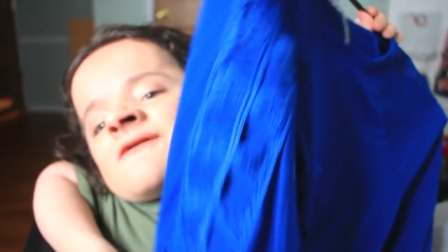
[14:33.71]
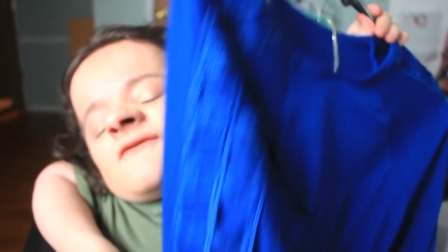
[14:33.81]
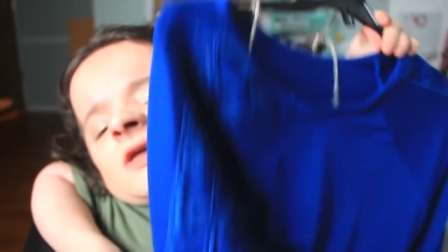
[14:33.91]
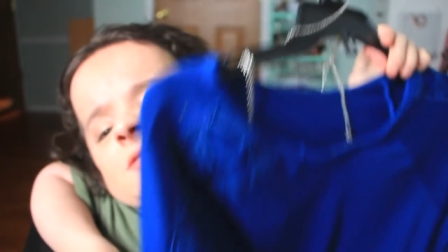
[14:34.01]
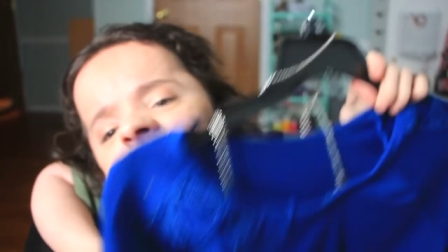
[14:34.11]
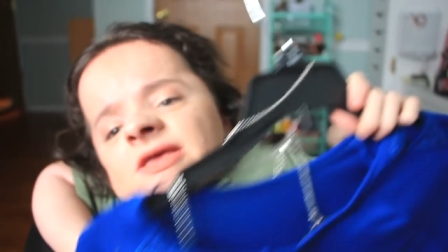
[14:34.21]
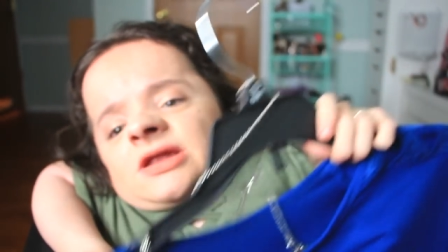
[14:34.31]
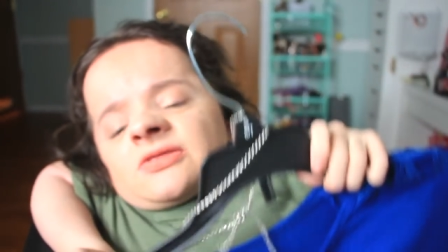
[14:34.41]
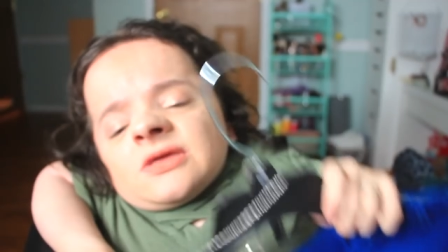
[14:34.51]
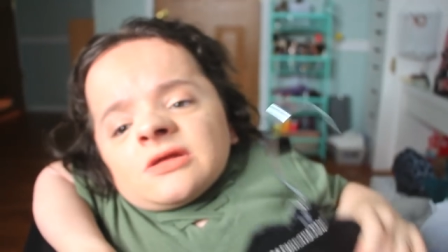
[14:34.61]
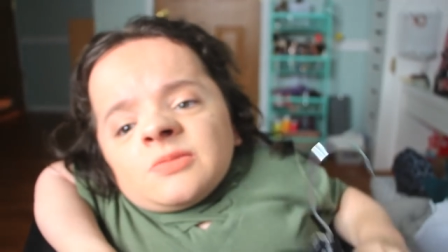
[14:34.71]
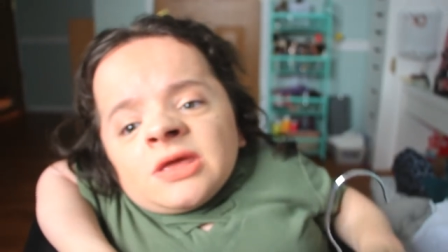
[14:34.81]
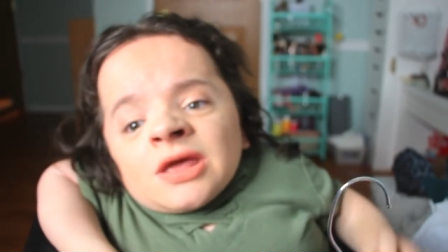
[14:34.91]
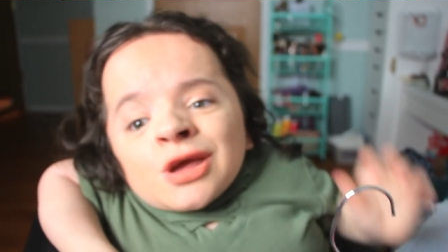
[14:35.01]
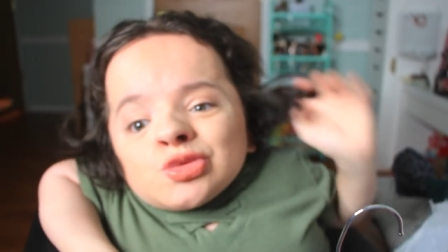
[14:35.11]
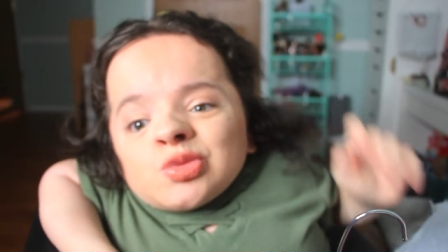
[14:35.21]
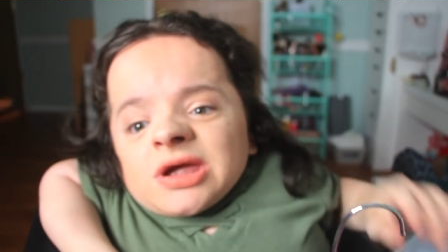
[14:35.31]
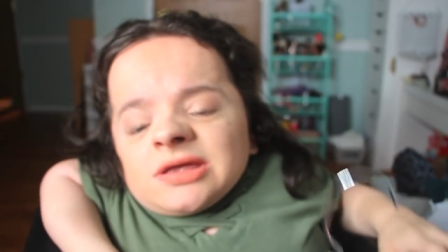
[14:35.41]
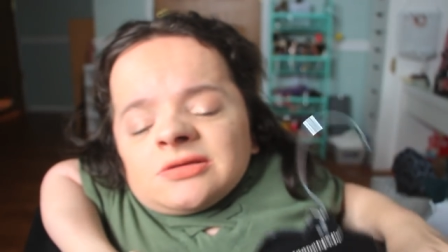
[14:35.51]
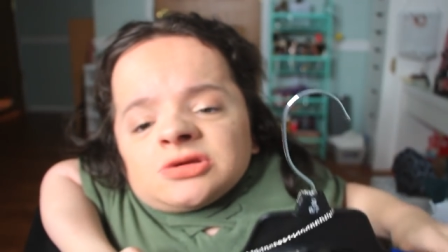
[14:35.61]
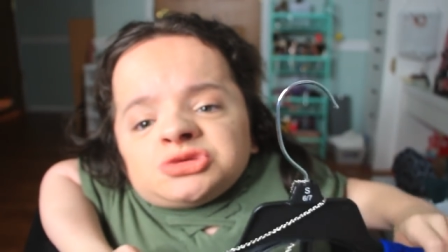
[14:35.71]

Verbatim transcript: fancy and I think it'd be great to